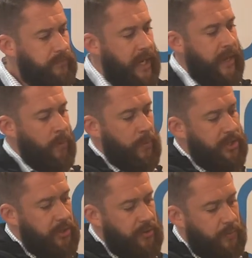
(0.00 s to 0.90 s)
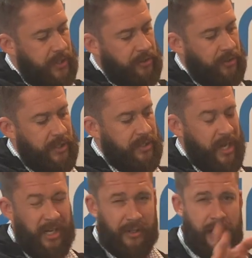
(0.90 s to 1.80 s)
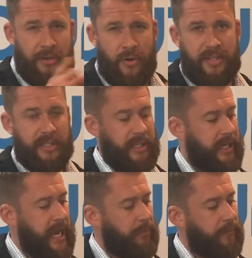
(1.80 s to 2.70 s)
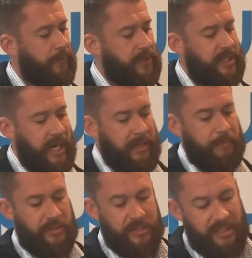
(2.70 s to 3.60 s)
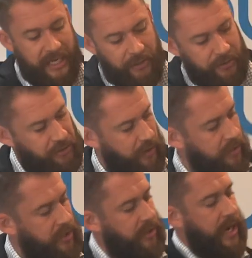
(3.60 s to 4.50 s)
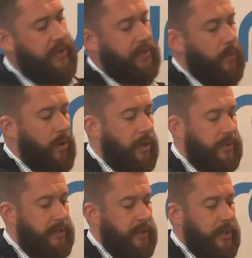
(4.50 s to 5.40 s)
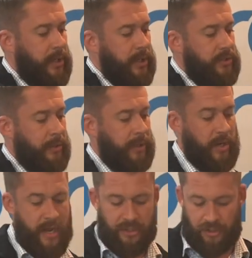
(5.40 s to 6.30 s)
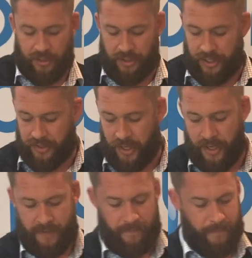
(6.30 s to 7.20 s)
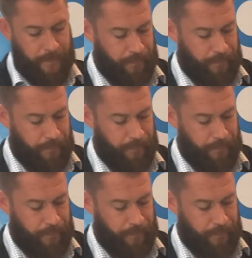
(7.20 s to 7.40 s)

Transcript: And what we do is we turn this on. It'll get noisy in the camera for a second, but just to illustrate to you how this works. So I'm going to go ahead and turn this on.